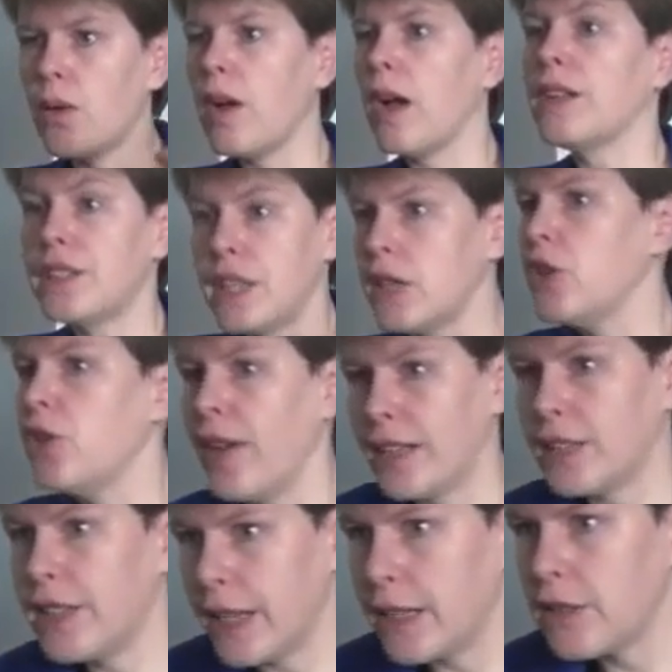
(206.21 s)
until you've
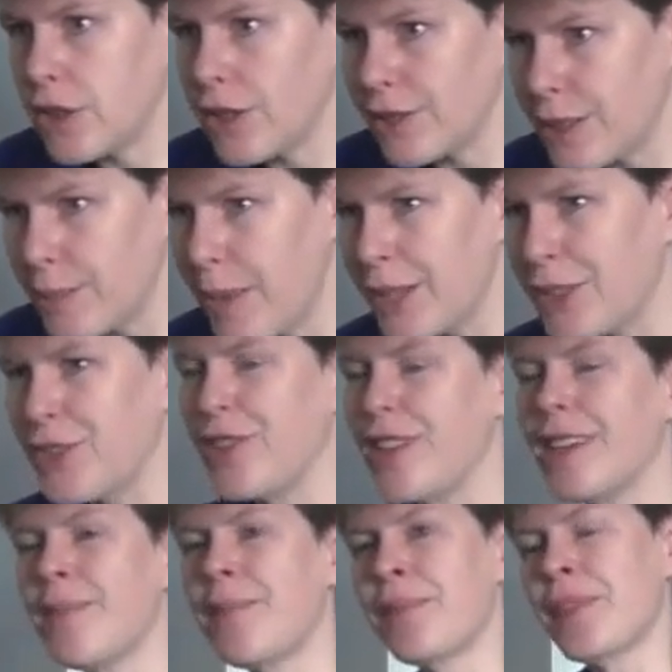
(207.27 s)
actually had a chance to measure
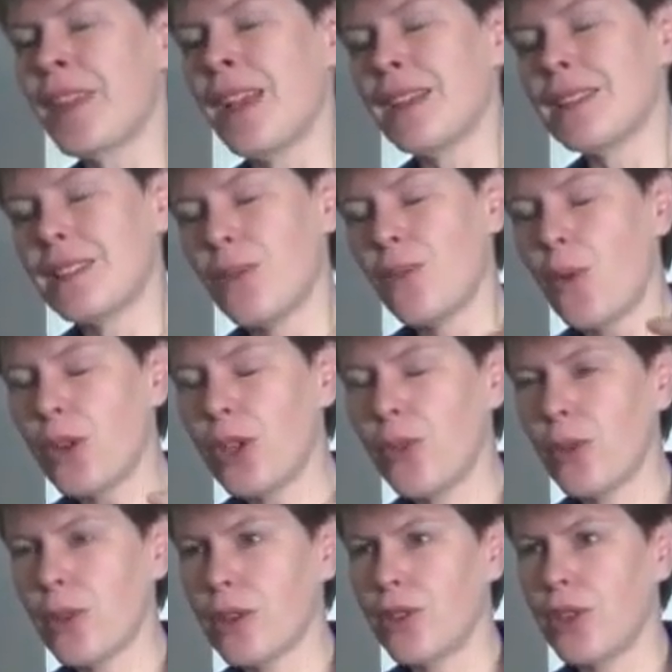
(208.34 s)
it. So what you
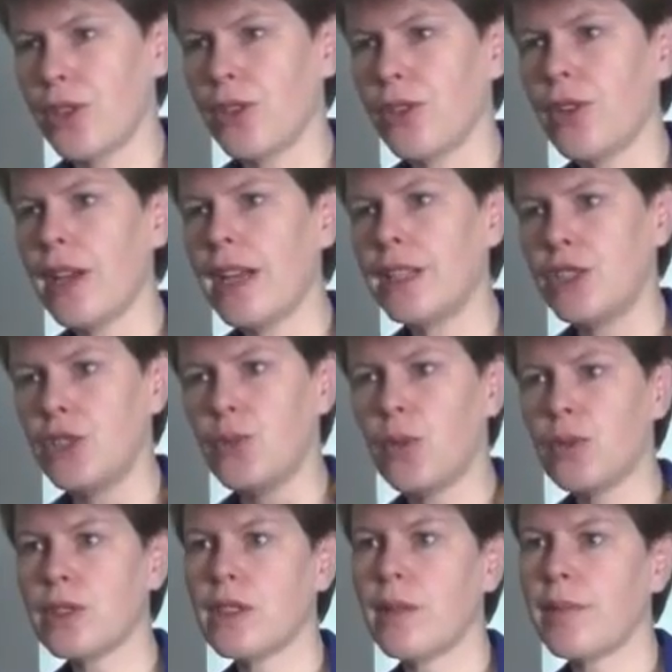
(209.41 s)
want to do is you
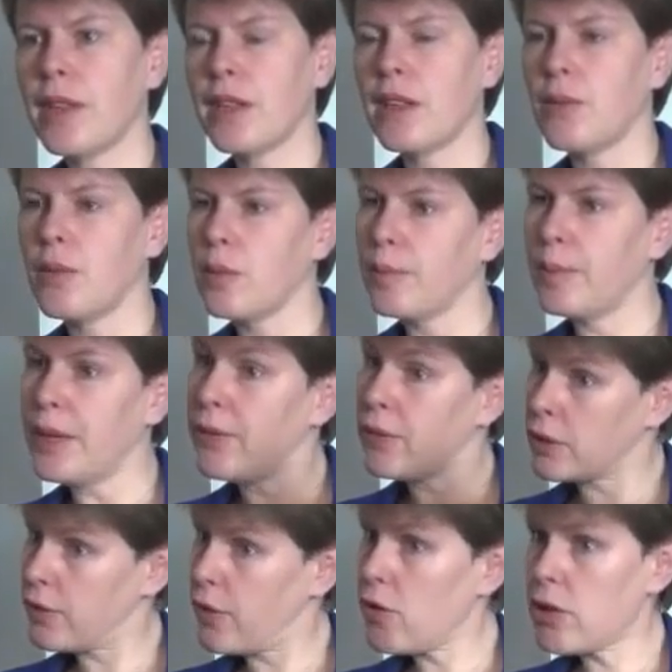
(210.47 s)
want something that will be
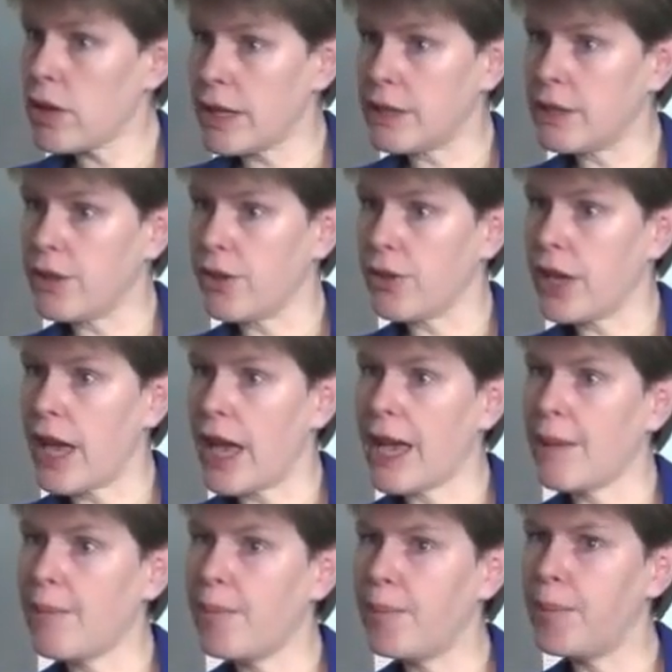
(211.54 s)
phosphorylated,
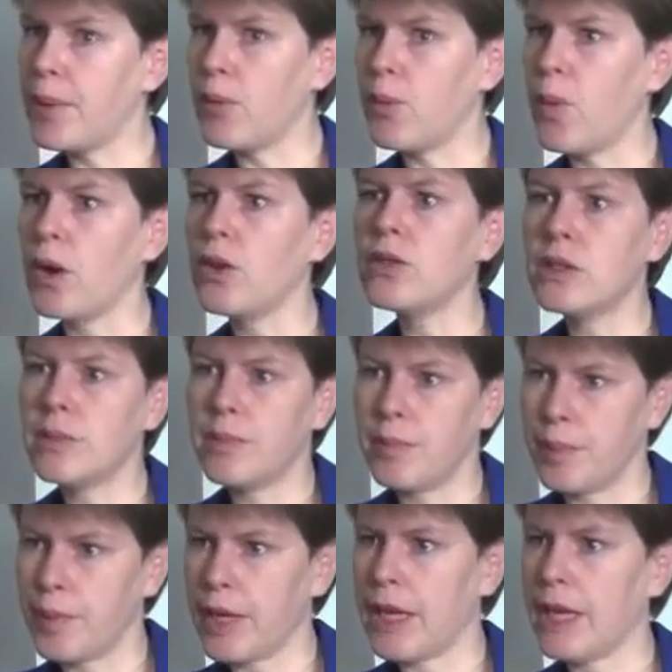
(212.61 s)
okay, but won't
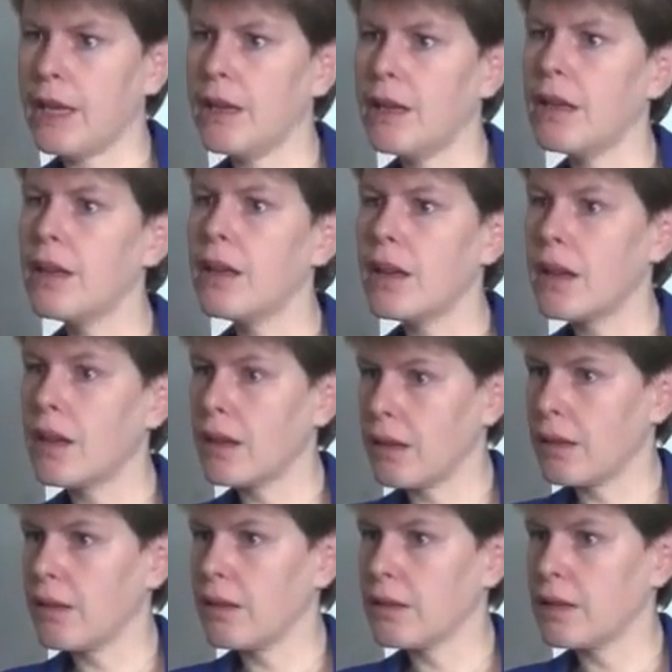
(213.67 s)
be
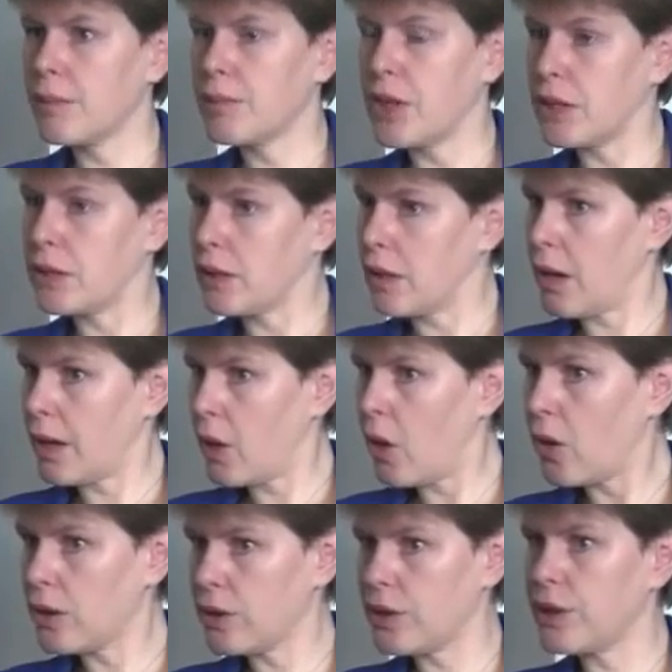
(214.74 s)
subject to
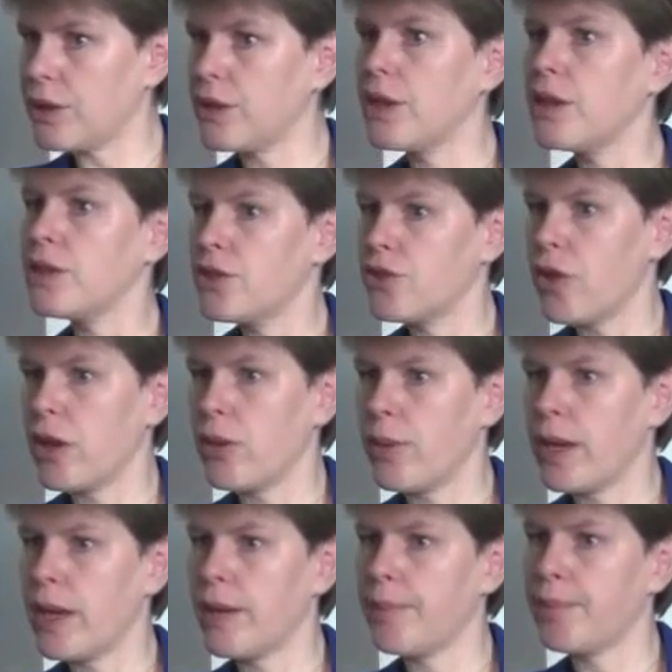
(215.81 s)
glycolysis straight
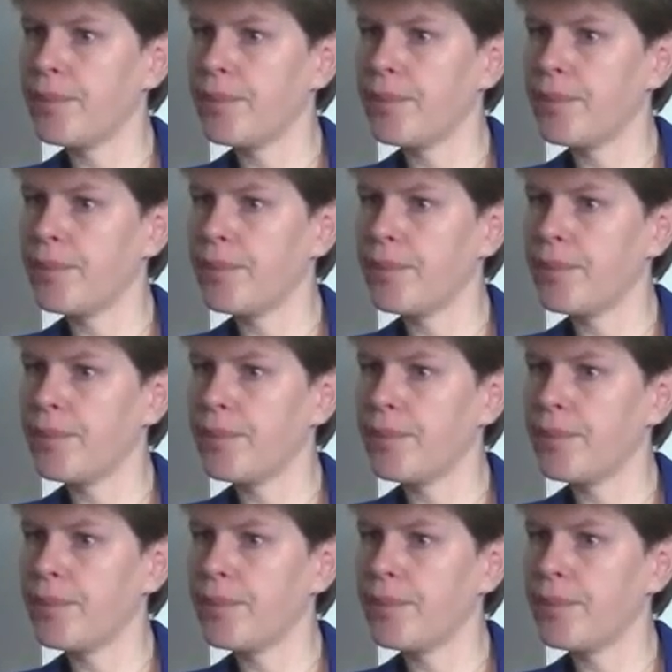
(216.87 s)
away.